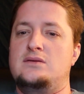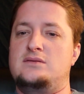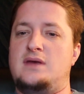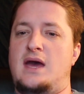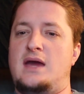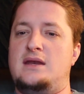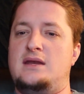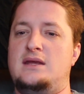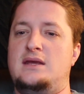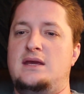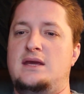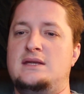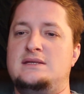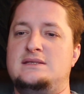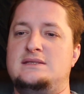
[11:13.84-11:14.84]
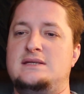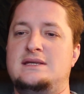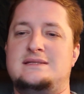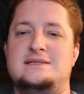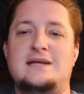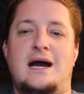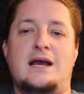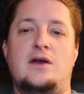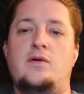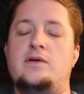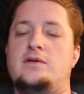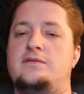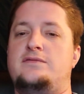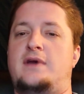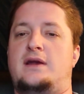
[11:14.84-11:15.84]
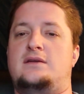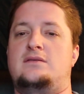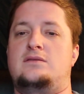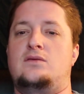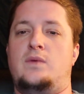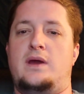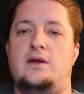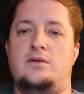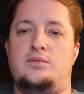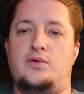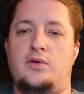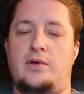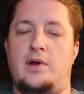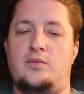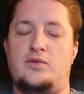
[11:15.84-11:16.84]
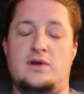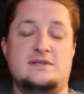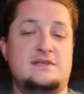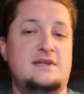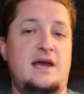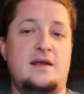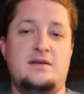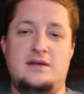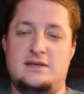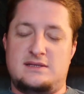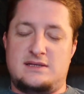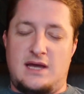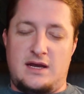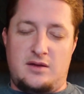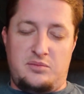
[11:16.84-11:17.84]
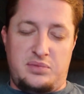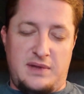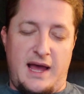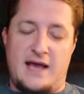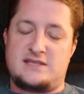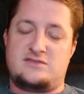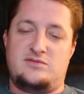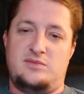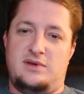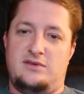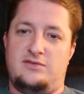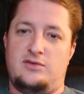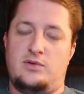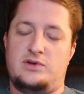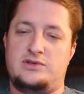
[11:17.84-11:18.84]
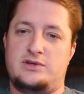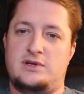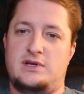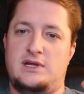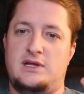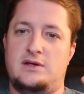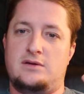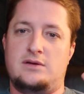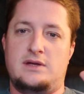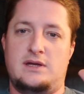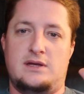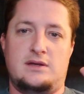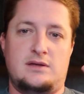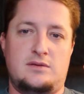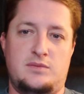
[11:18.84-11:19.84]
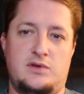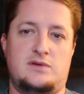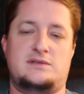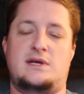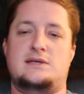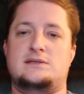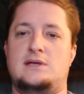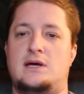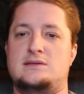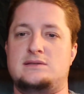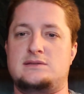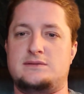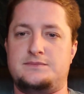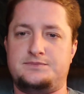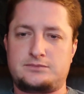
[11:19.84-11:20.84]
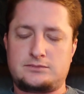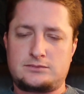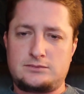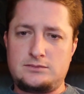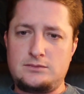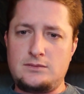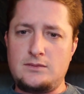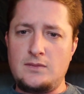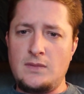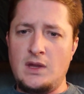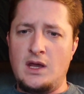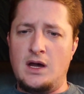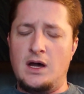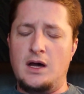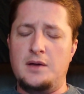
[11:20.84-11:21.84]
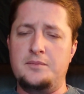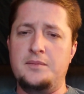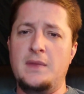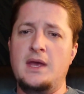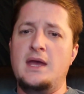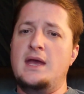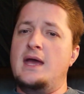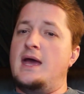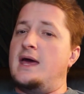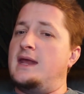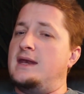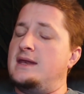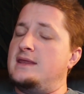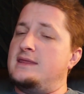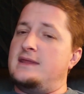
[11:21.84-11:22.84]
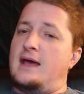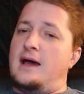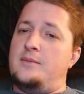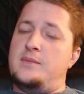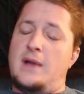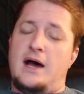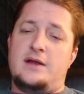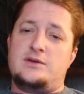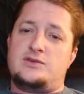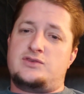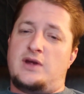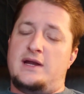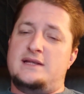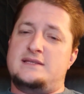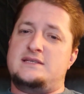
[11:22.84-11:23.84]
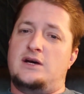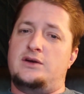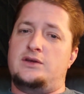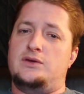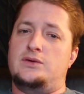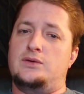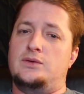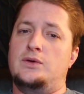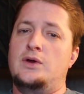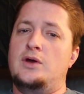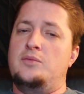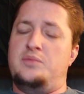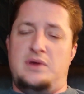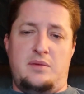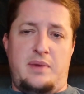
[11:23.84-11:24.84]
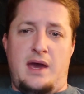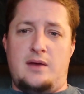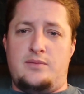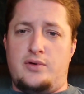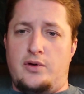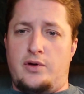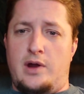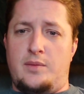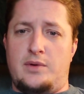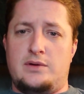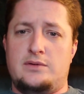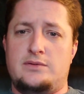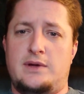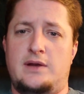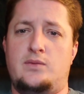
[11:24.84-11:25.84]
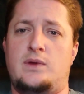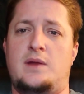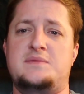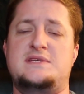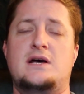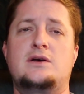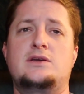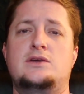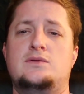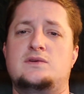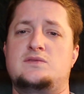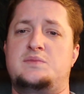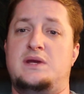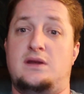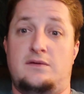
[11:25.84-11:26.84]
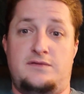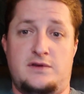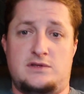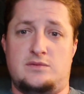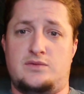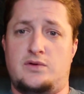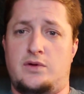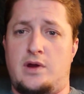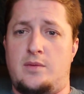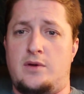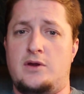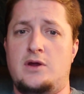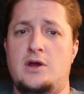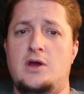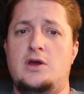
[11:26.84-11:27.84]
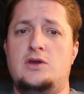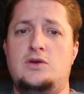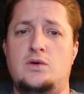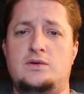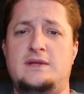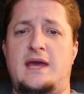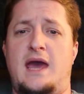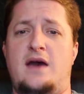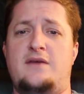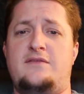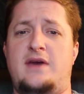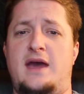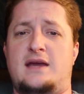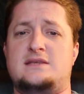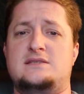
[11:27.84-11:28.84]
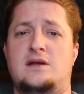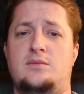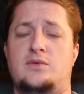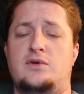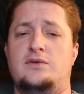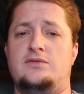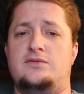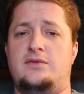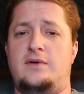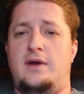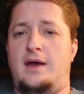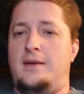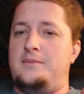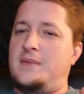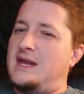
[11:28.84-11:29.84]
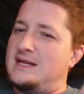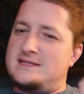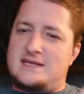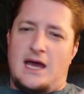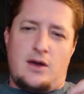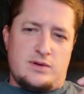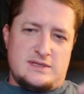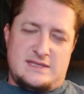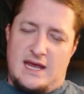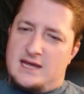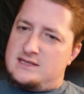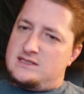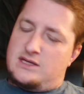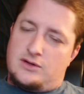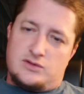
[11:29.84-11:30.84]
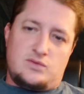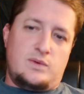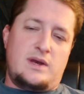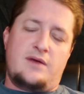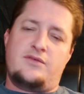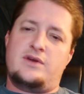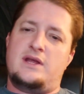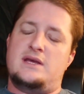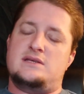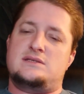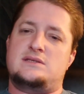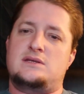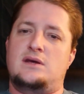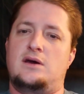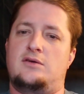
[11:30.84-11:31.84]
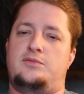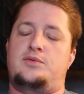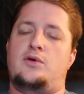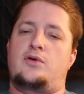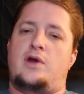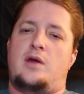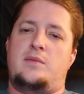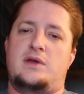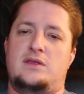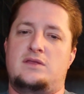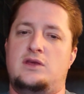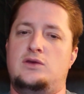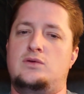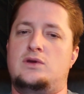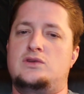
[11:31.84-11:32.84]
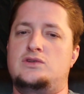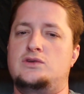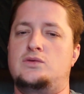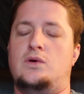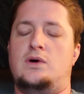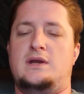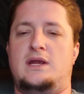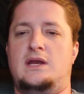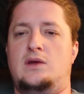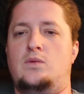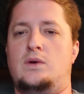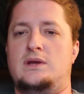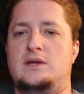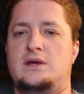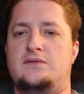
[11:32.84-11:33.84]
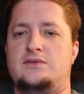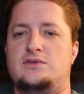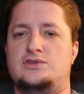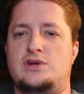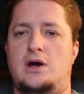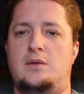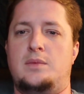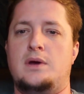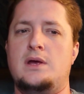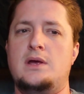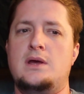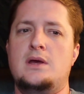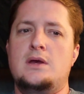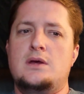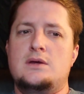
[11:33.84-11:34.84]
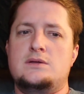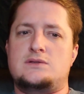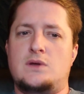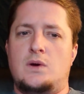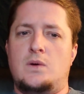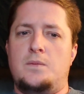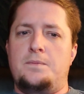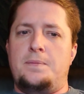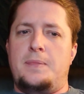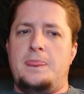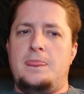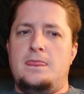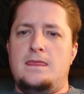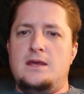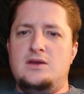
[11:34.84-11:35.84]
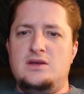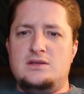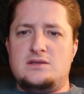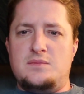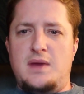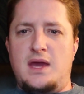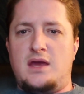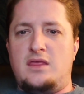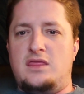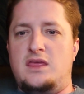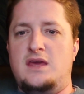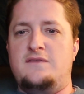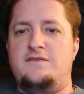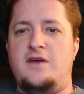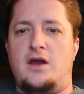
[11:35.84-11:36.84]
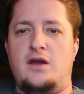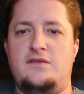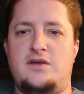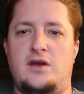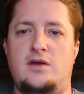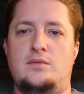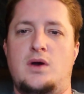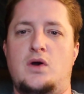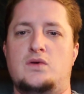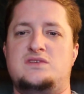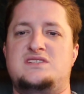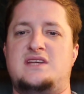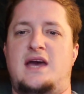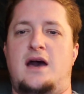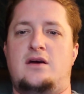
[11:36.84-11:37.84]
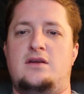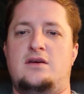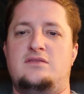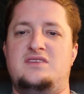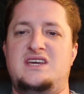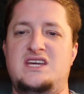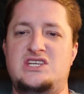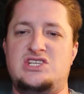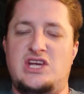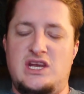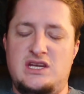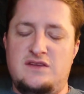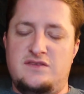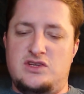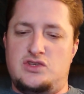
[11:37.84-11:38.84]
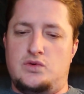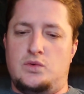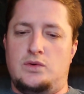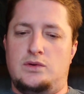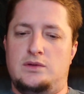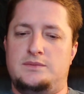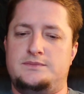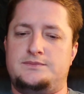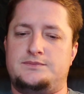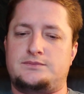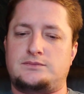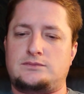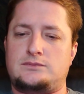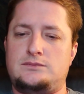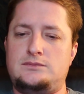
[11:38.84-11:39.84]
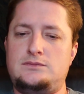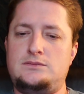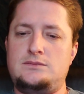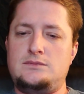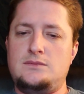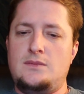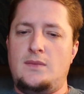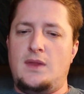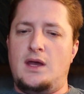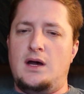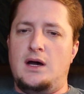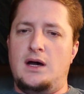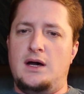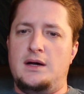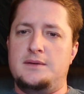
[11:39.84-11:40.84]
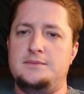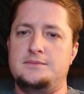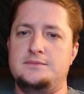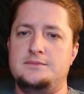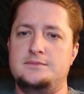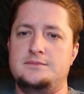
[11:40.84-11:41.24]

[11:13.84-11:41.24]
that it's not going to affect the way your program runs. And that is kind of blasphemy for what you're going to hear in computer science classes. And I'm not trying to tell you be a bad programmer, right? What I'm telling you is be an efficient programmer. You only have X number of minutes, hours, days, years, whatever it is of programming that you can do on any one given job. So you need to make the very, very most out of each individual time